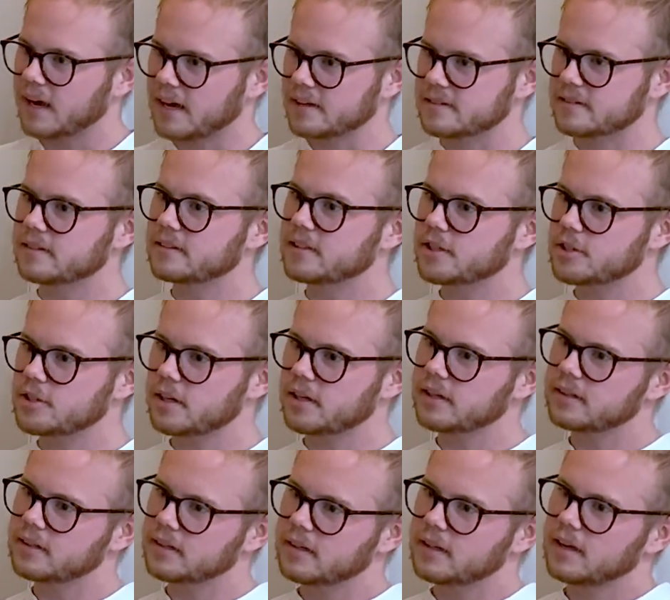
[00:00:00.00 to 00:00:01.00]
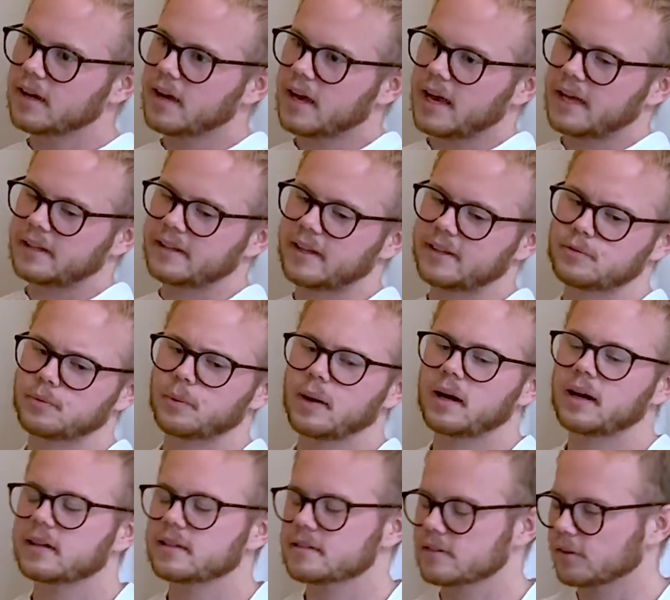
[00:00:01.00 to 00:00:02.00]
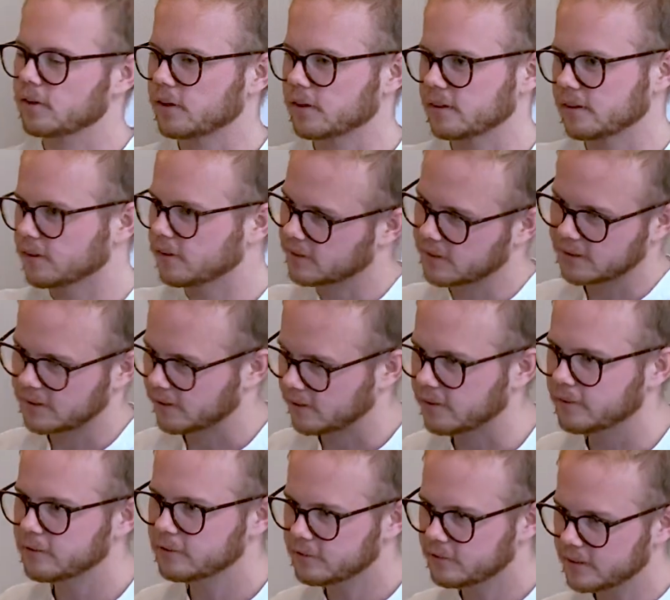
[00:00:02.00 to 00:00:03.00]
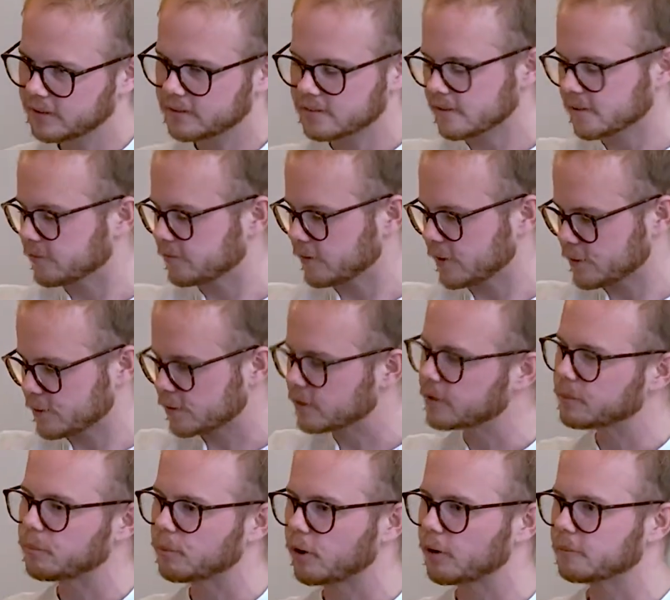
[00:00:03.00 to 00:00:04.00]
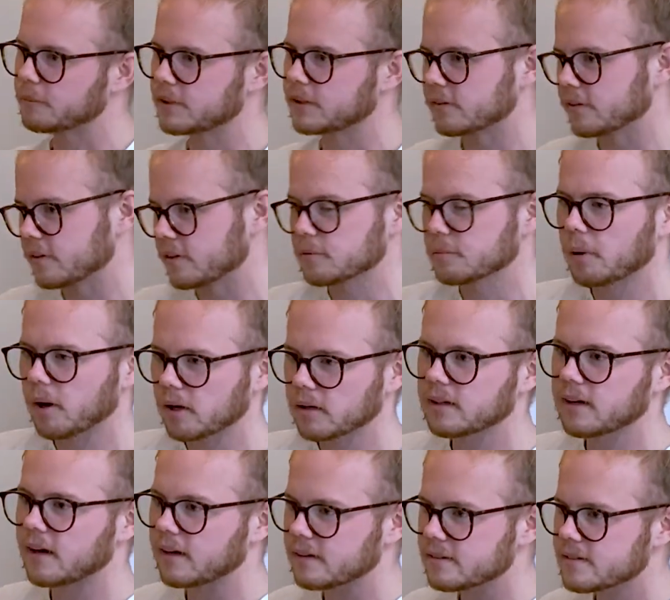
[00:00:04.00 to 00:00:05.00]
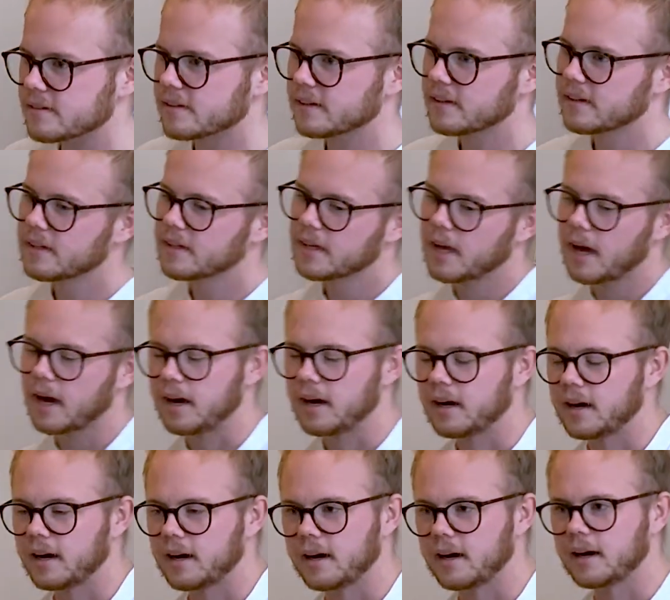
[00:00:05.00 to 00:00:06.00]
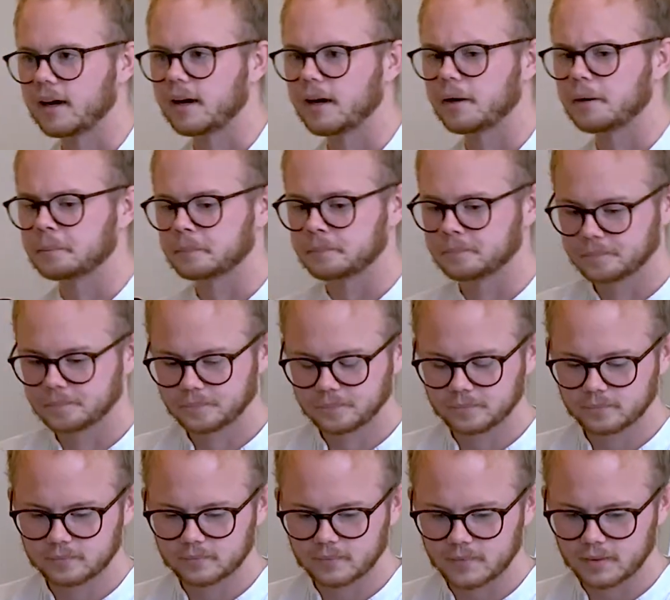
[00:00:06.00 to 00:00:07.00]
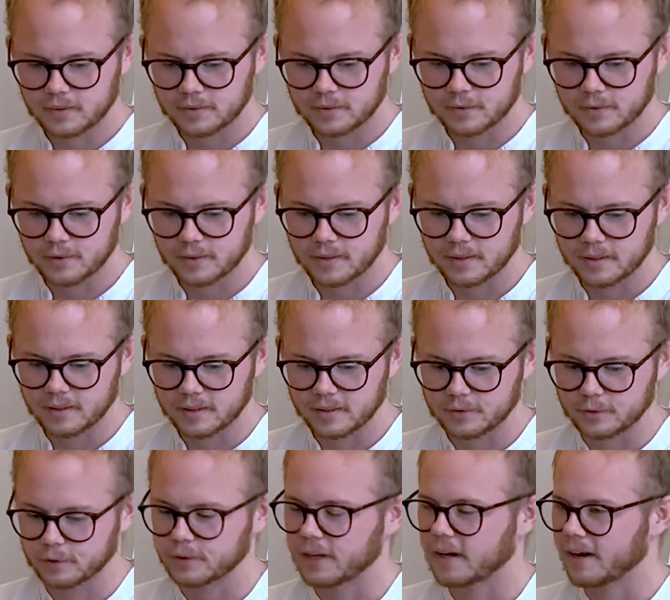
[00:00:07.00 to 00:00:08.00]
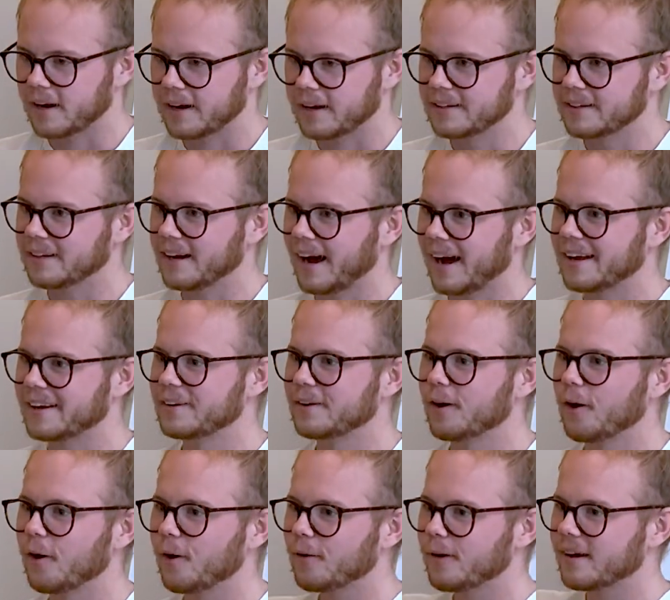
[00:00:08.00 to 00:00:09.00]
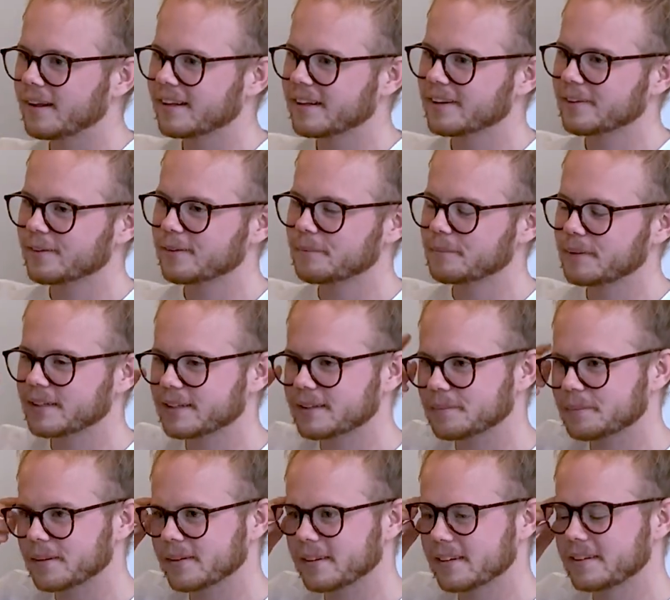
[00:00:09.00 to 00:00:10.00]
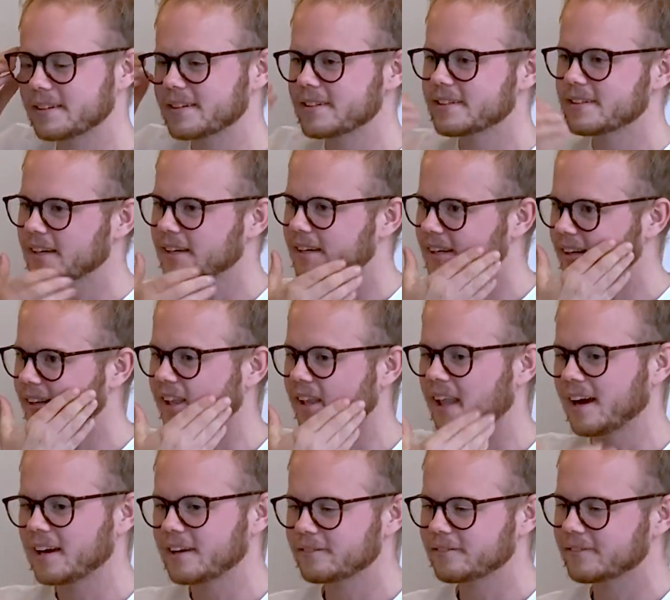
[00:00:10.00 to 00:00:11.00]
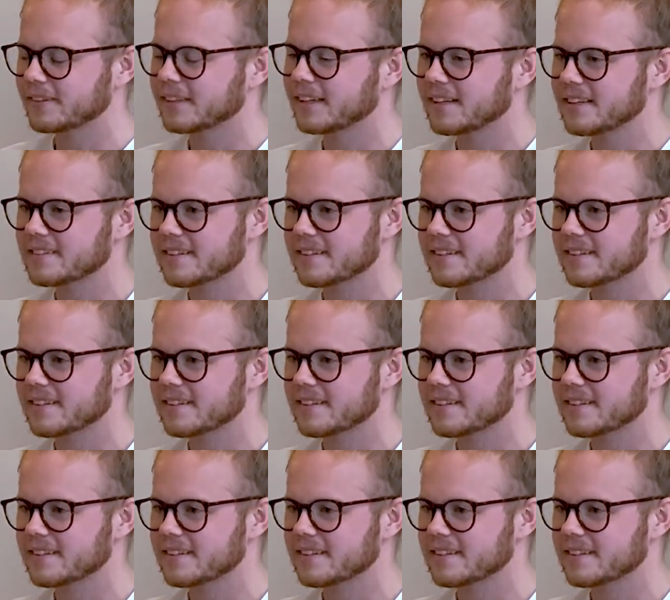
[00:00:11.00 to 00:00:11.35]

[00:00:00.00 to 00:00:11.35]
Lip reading: as a DJ. And that's why I started looking at other things and eventually brought me to this podcast. Um, so yeah, I know a little bit about the DJ life in that